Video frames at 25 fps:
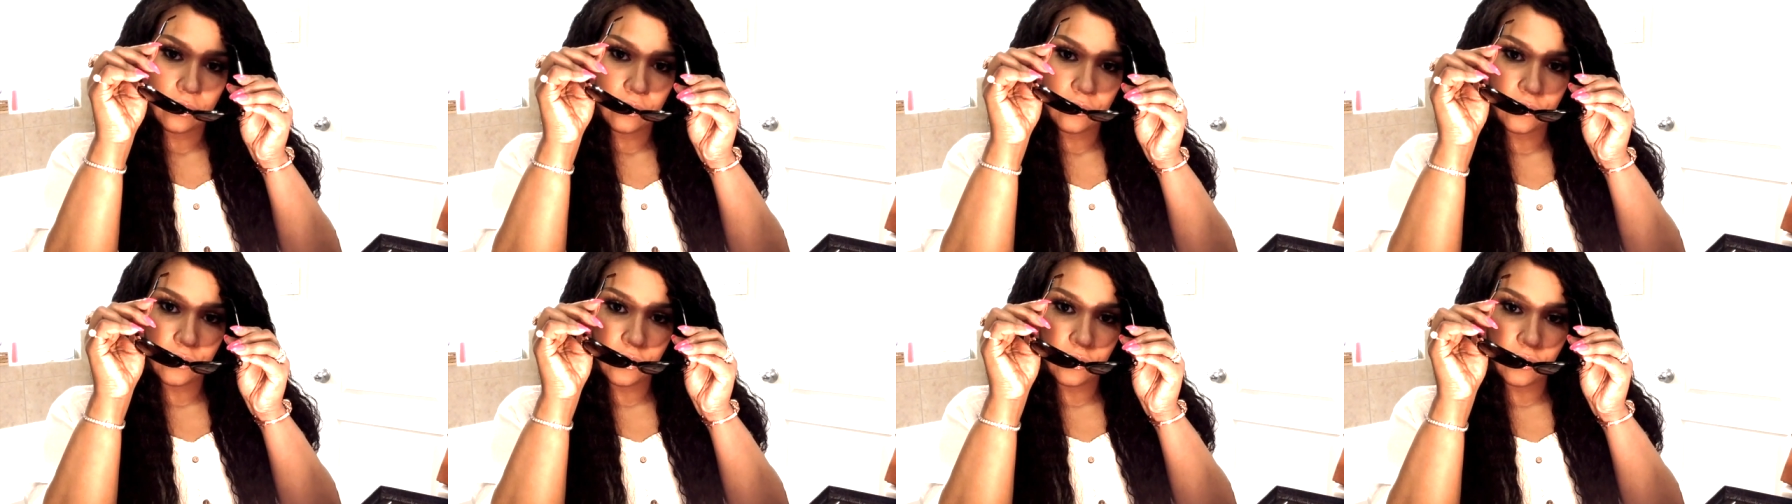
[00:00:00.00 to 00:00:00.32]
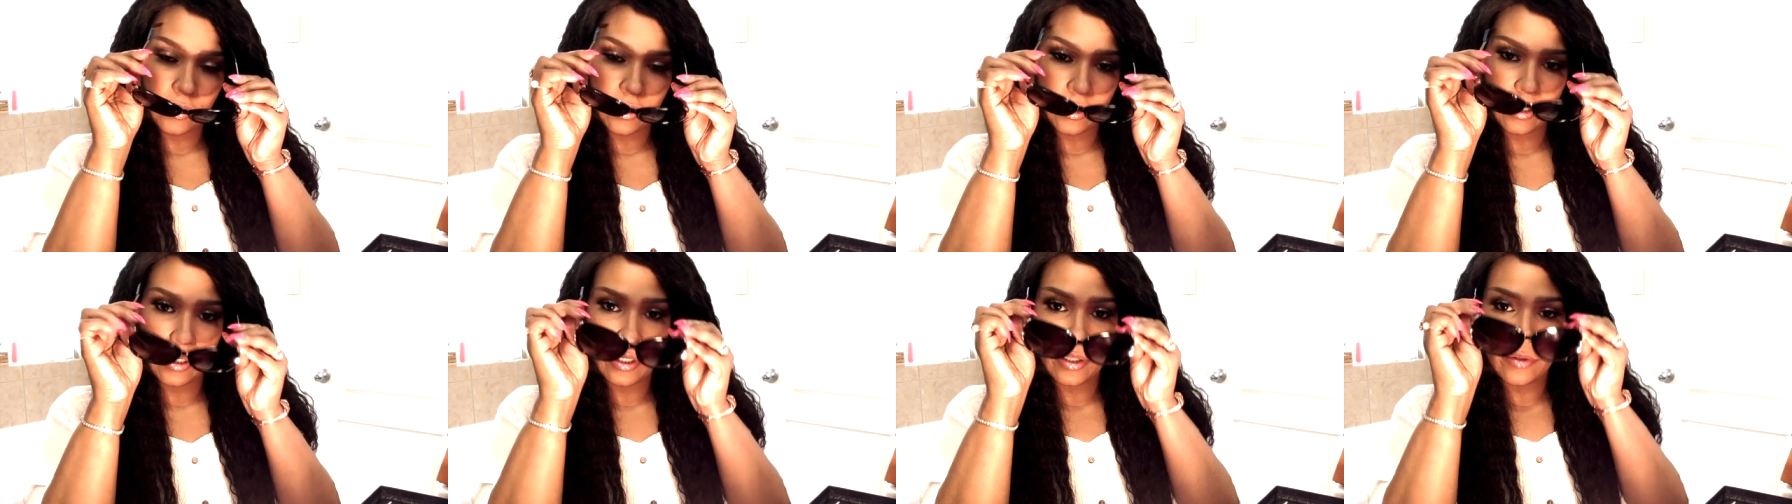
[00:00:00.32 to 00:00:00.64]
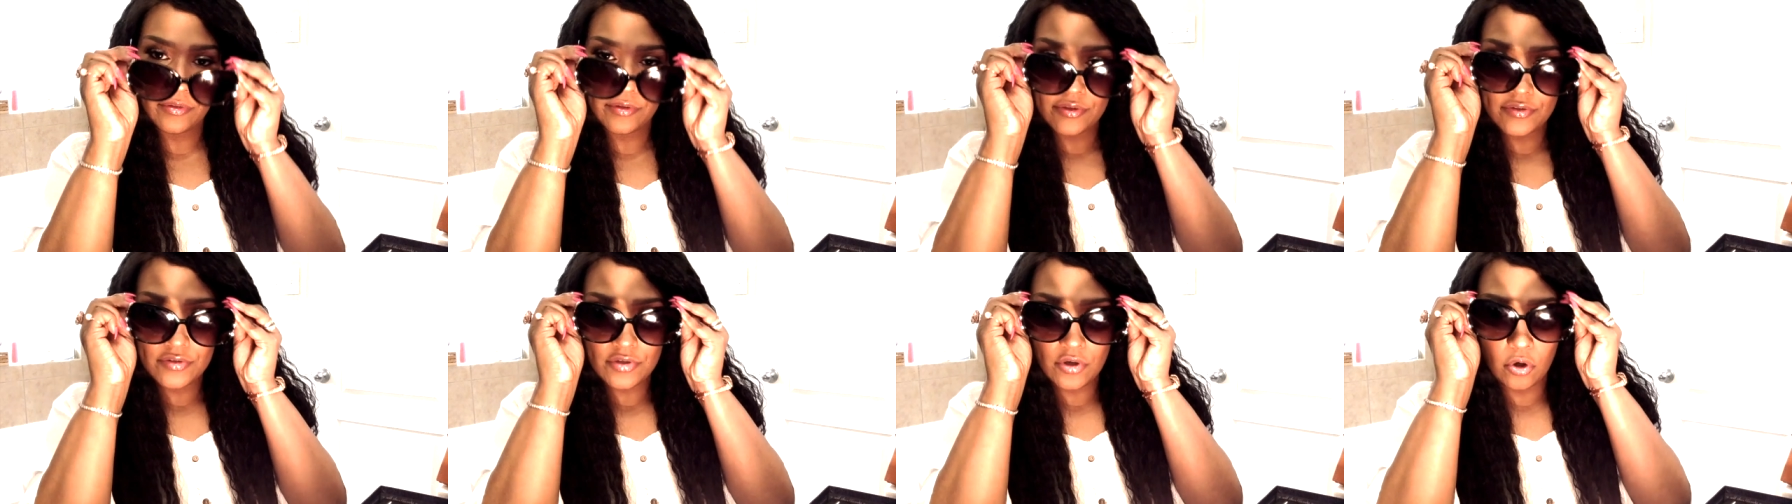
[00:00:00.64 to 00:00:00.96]
So I
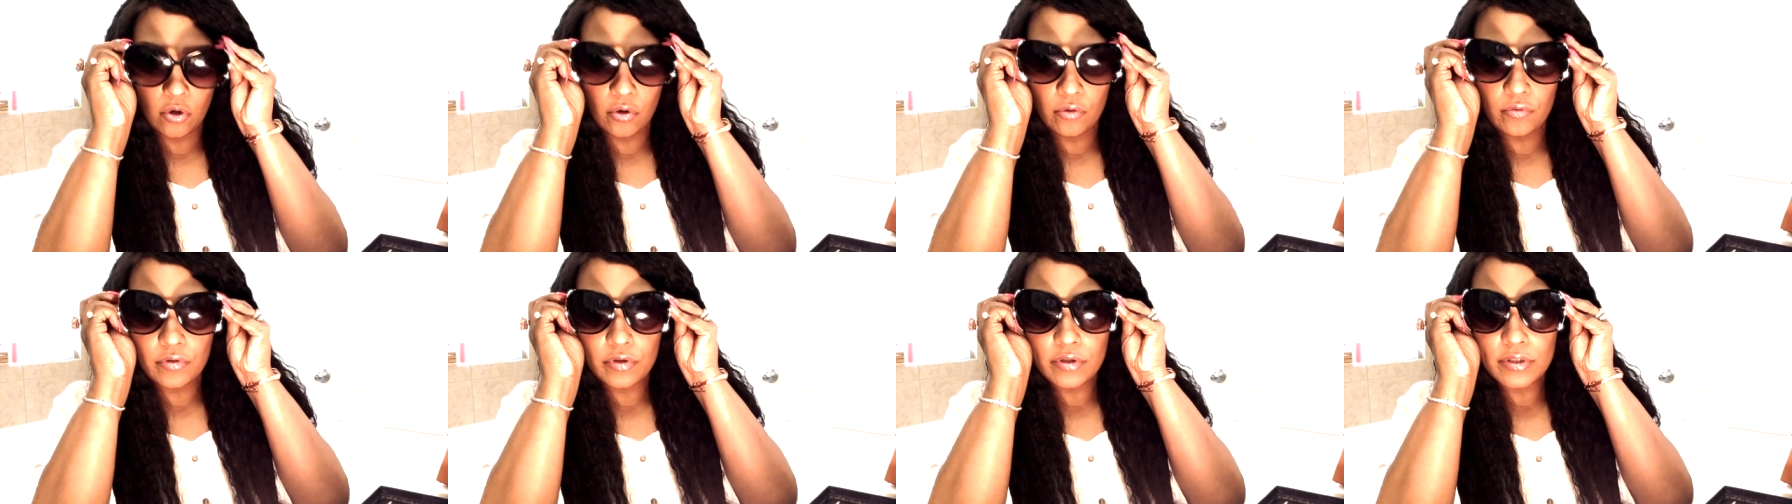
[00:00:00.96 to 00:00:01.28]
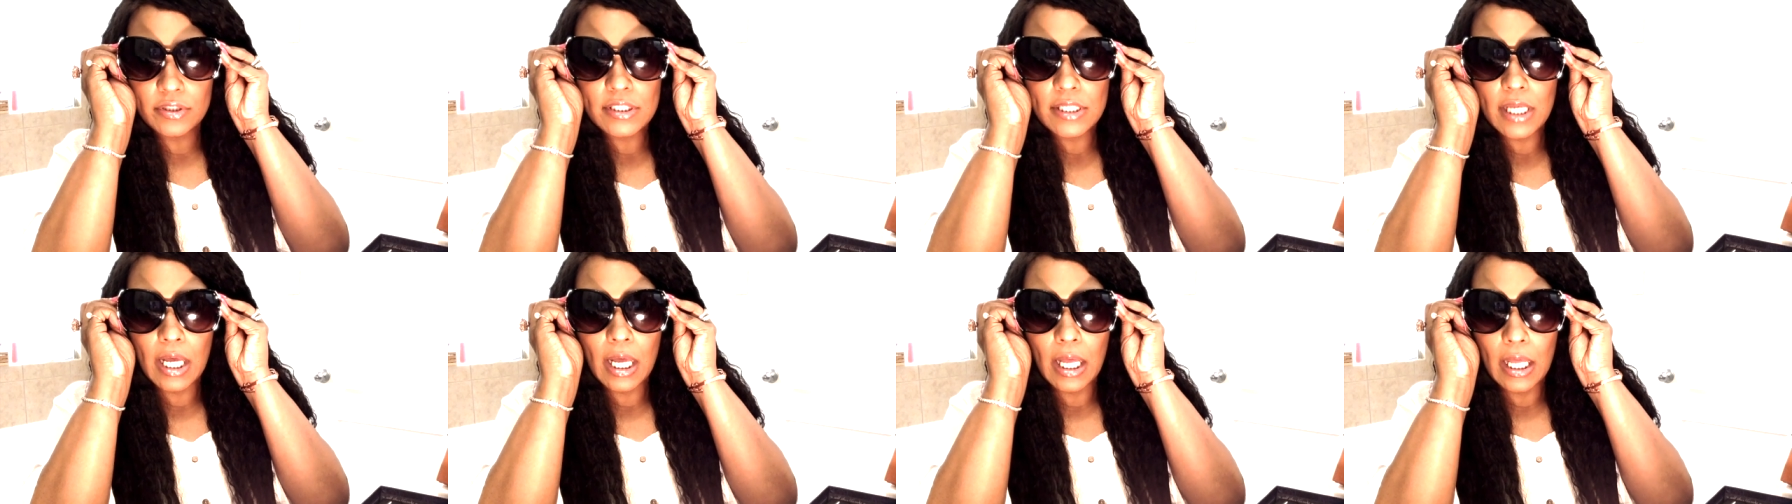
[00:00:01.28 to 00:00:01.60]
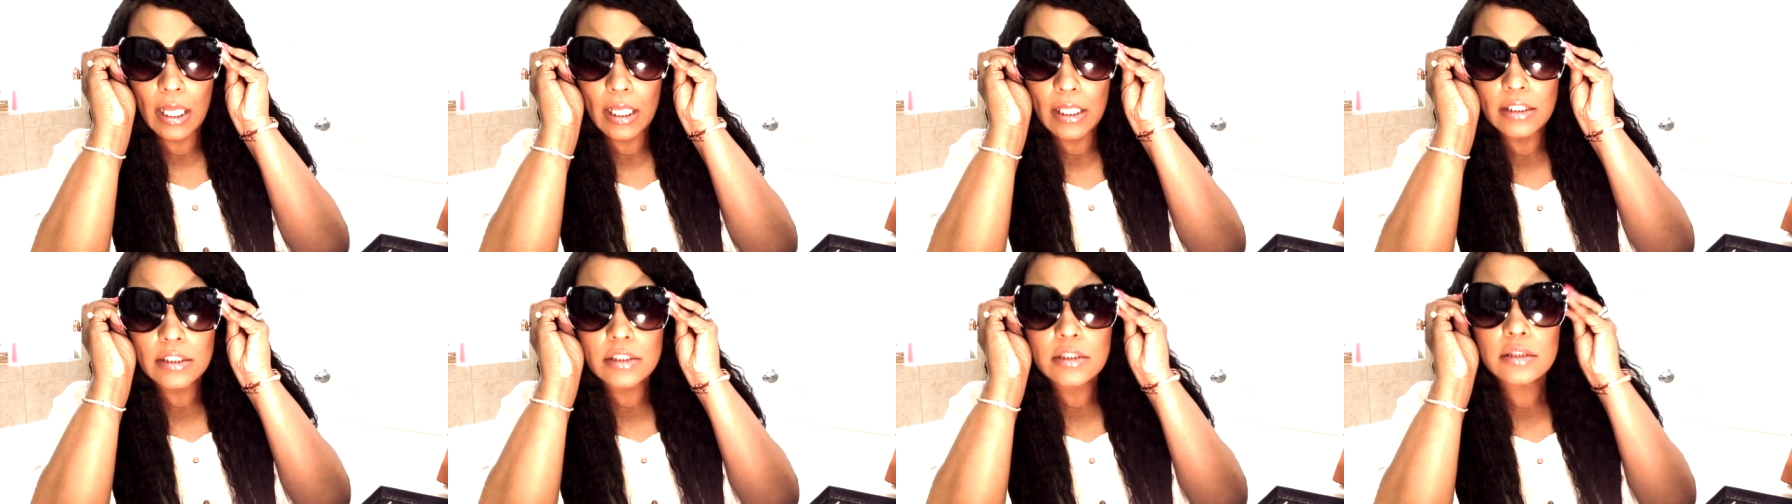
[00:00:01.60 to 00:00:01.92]
got these
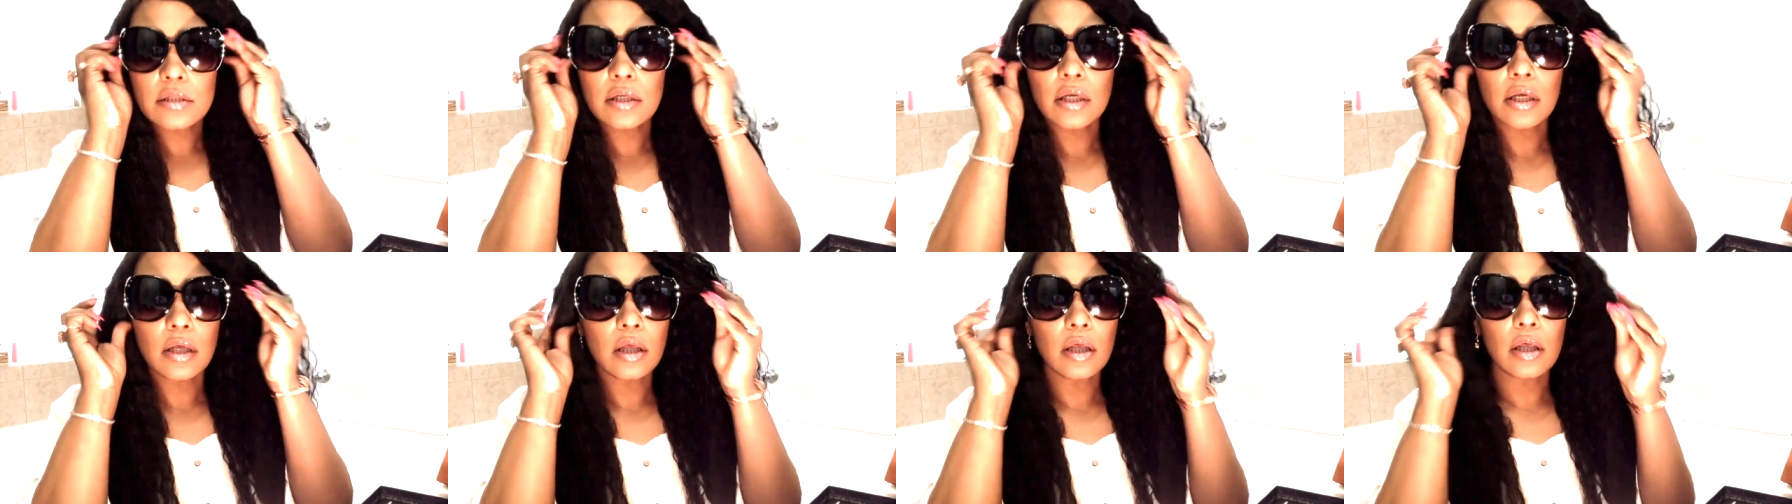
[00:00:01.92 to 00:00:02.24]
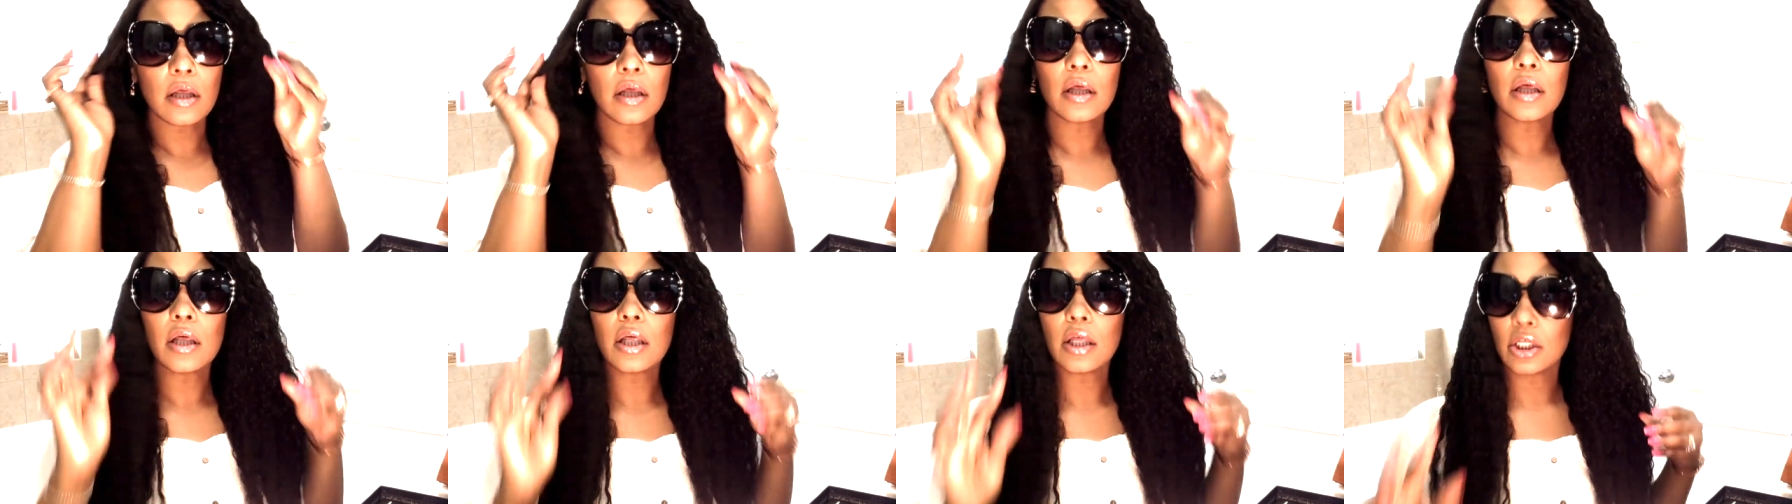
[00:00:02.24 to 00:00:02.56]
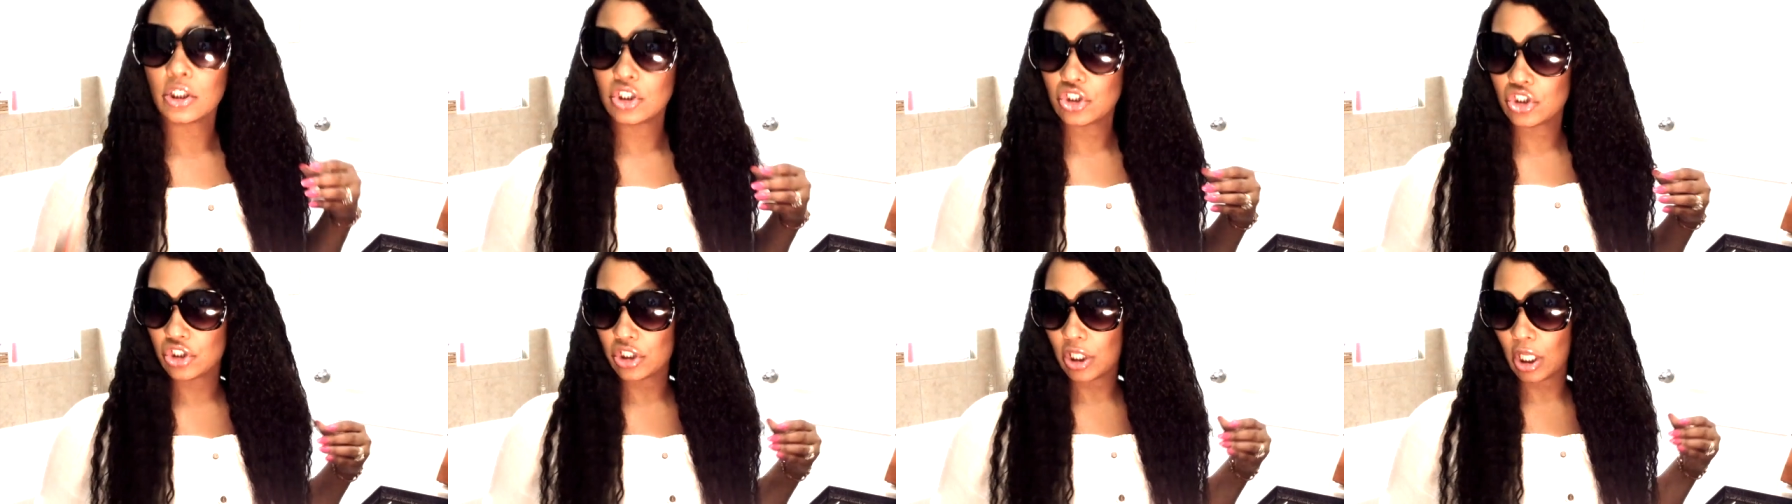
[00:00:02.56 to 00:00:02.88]
oversized
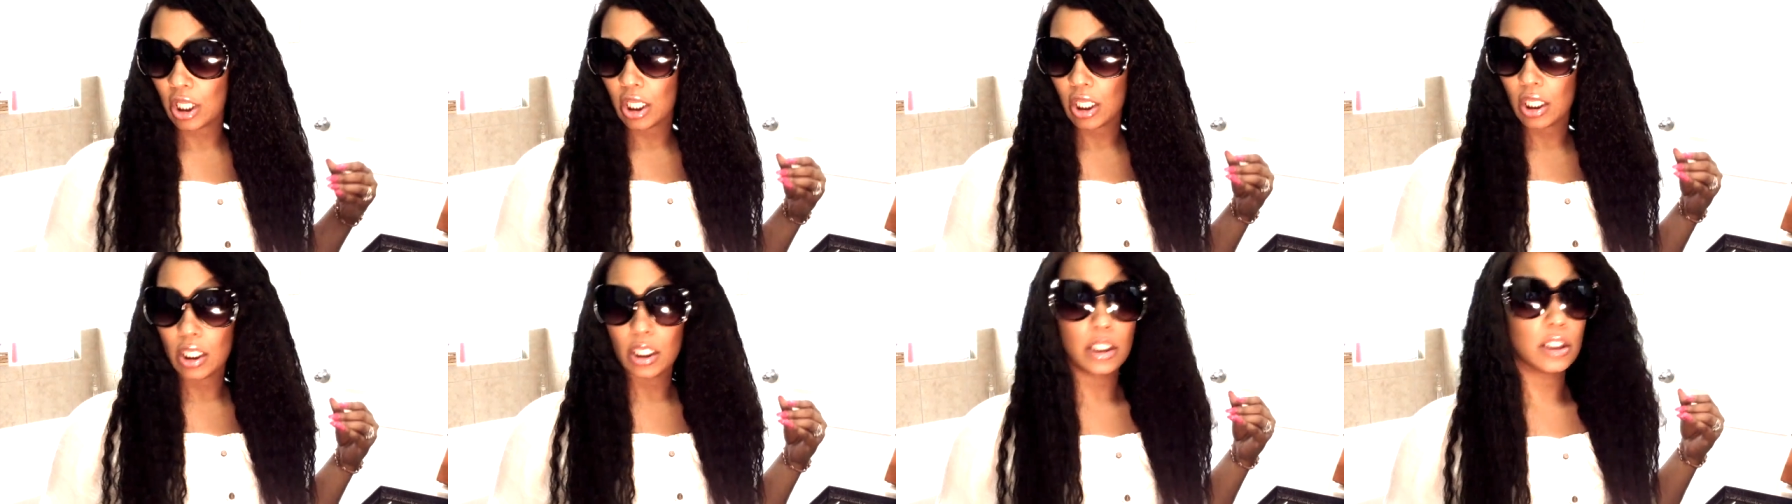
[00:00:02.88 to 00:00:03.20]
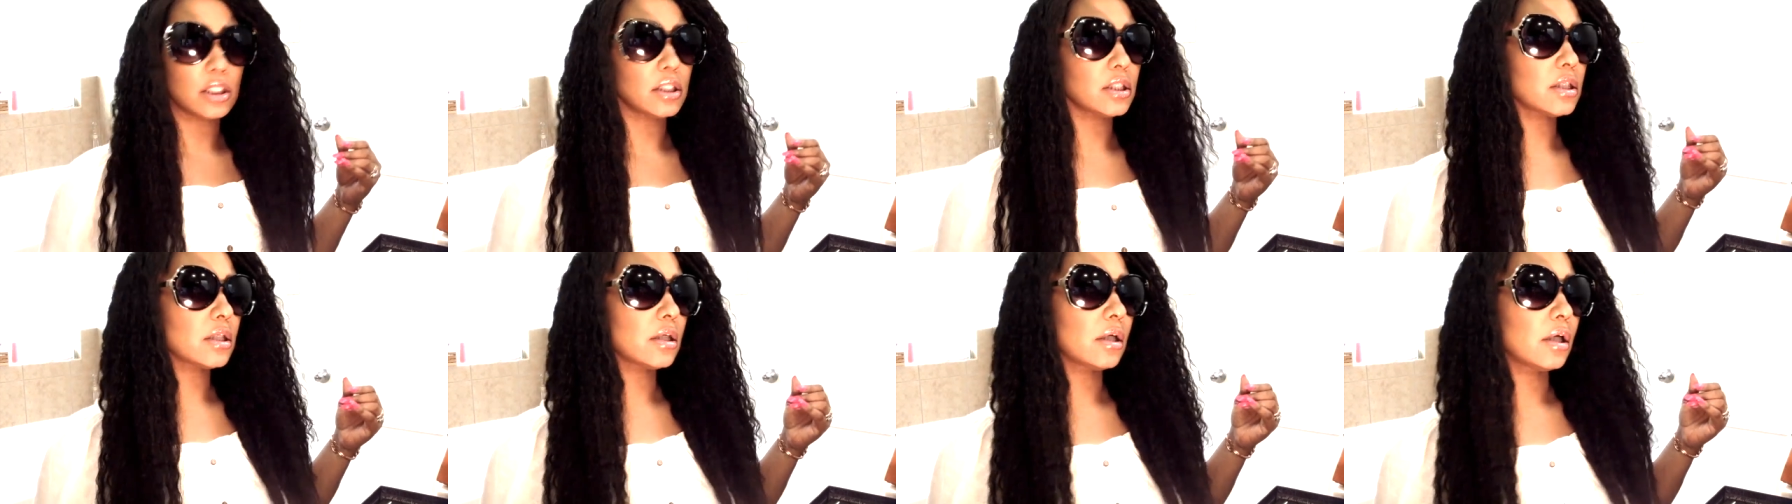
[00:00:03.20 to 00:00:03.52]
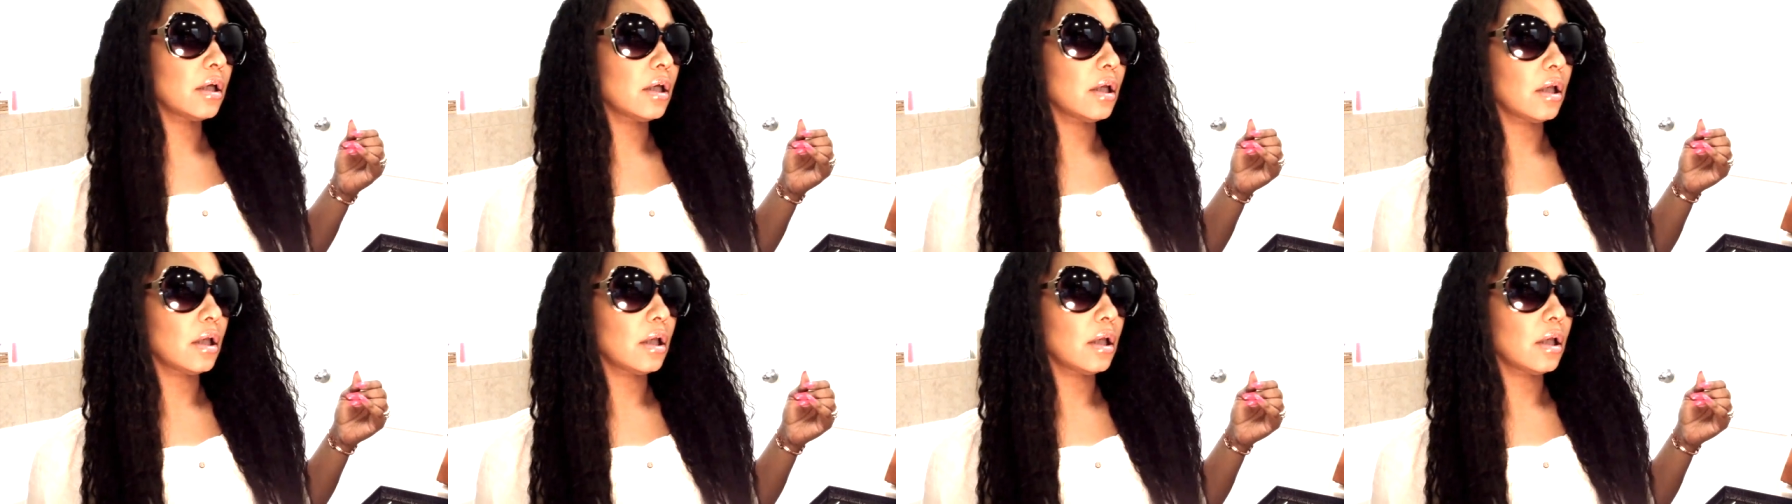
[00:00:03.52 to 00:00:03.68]
shades